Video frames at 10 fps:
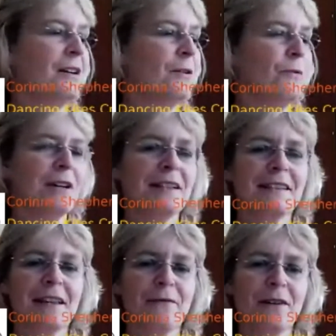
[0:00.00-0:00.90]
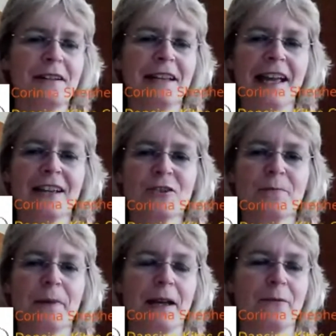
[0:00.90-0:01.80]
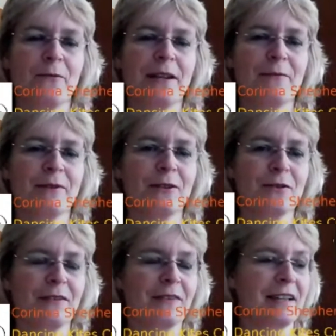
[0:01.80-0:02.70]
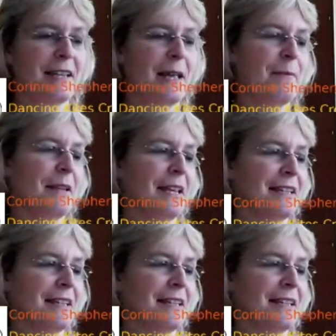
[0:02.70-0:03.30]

Well, as ever, an action-packed week with lots of things happening.